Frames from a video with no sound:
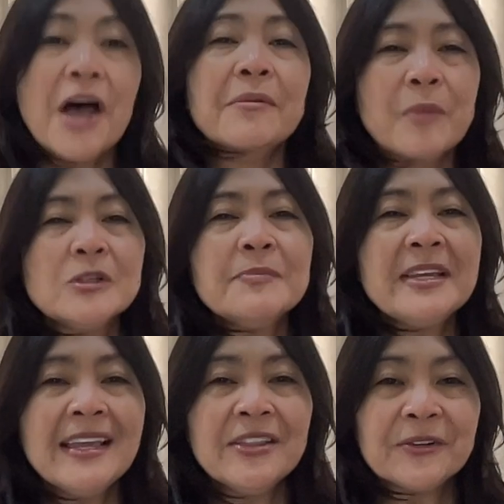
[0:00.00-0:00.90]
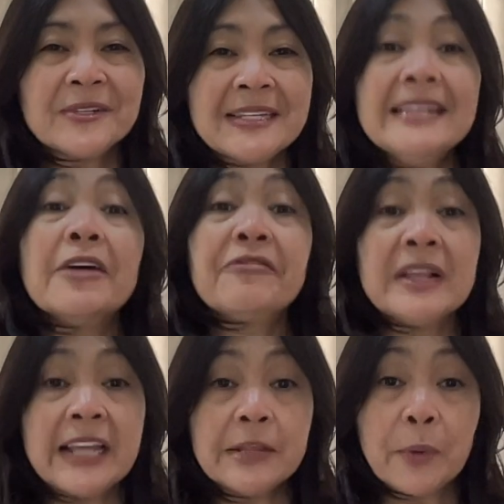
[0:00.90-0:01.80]
Most beginners in
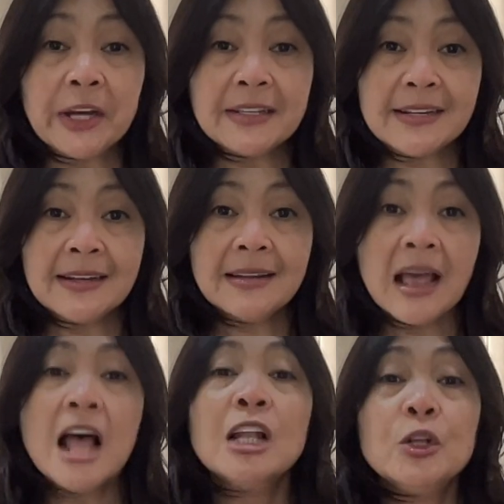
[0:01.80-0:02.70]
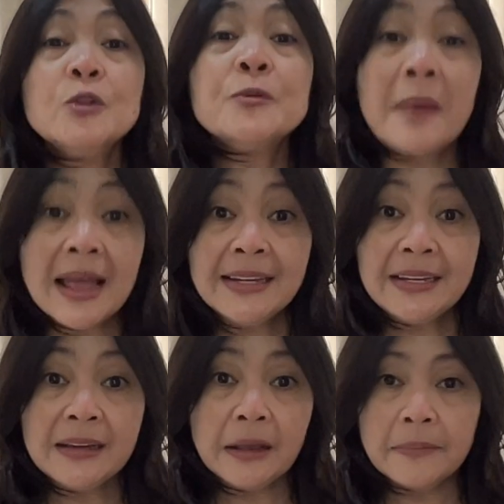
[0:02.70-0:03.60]
affiliate marketing lose
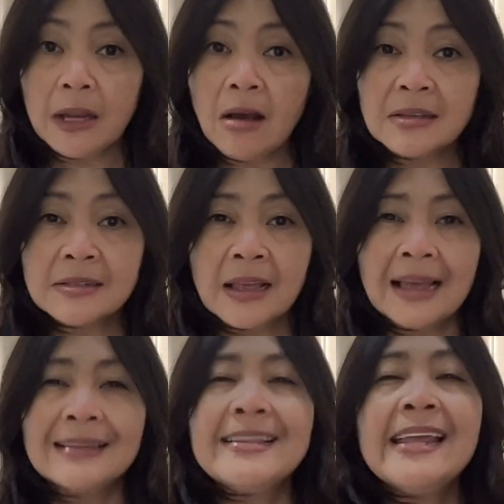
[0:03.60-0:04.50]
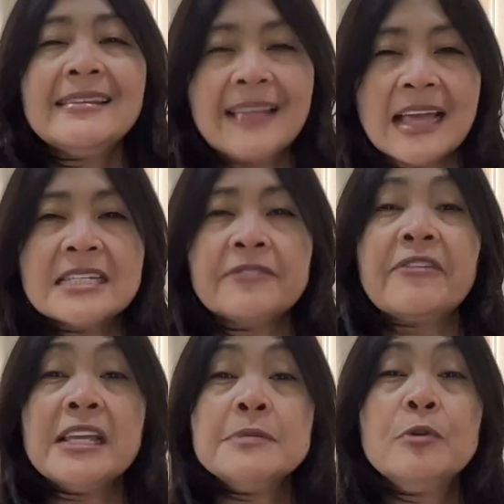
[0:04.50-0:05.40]
money because they test
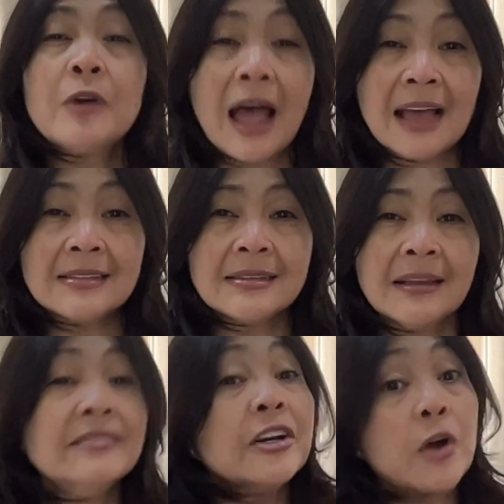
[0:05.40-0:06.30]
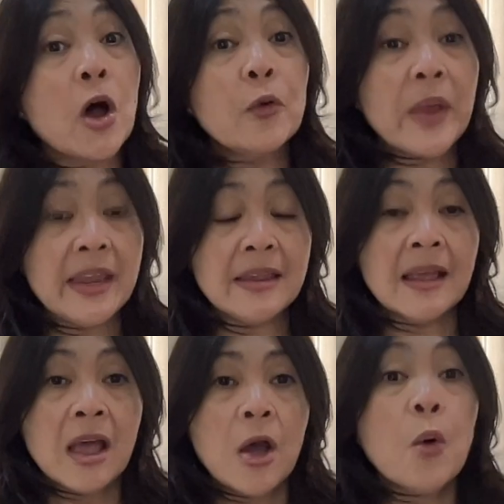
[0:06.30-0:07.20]
Facebook ads the wrong way.
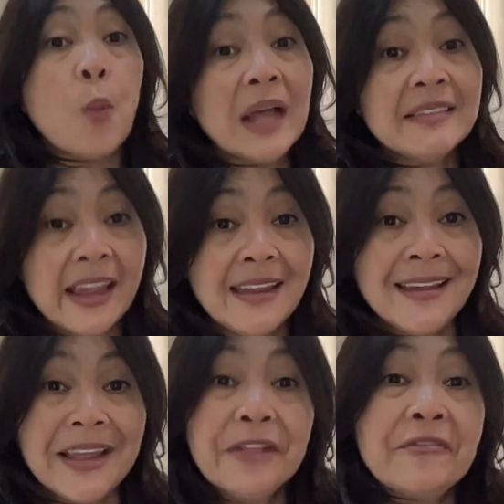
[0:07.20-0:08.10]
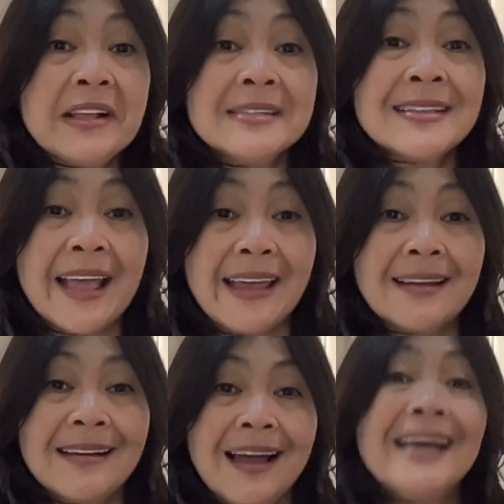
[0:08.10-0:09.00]
One day, it feels
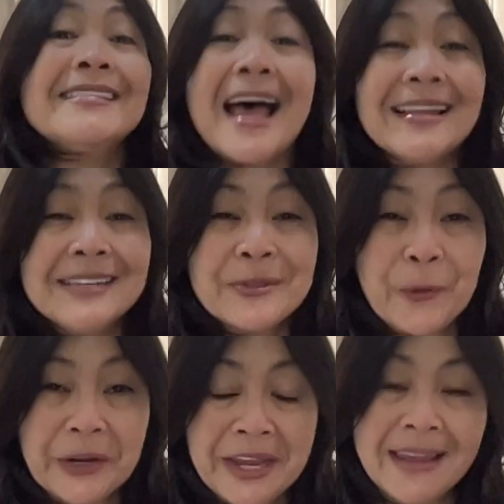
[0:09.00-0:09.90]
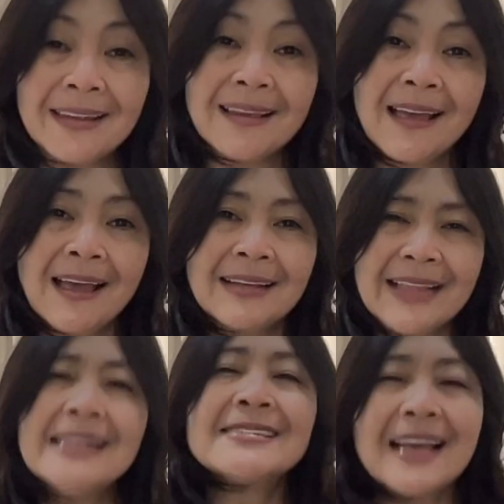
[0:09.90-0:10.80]
like an ad is working.
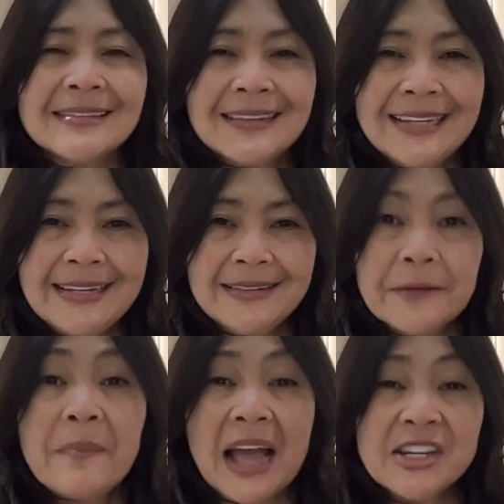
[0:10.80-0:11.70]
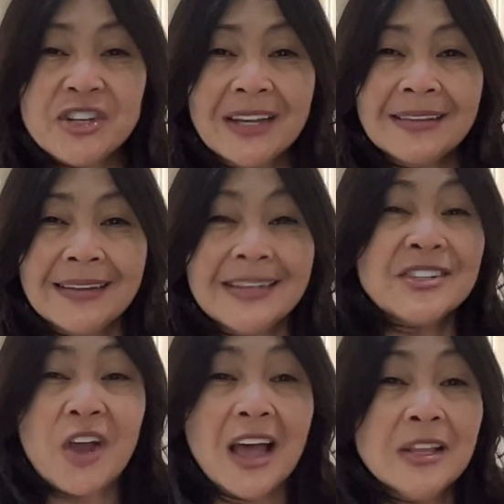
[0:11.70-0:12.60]
Then suddenly, the budget is
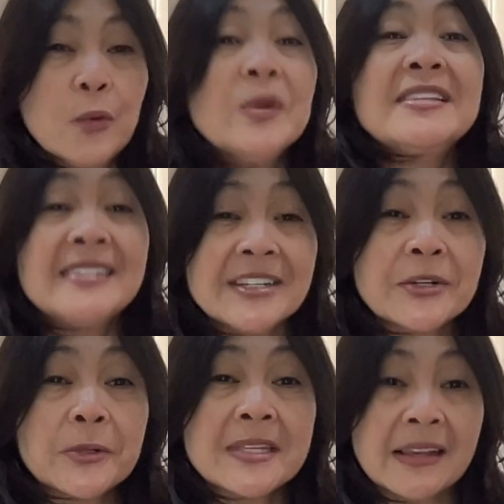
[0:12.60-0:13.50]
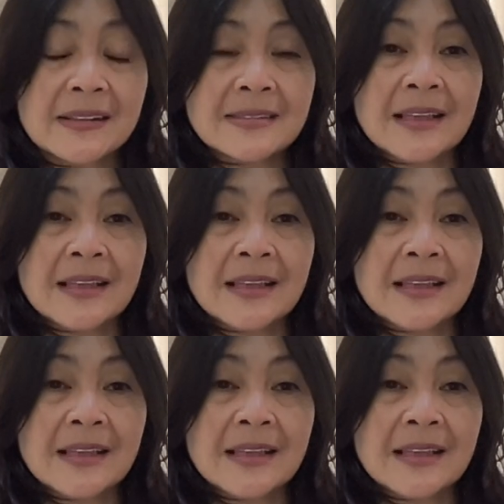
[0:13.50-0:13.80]
gone with zero sales.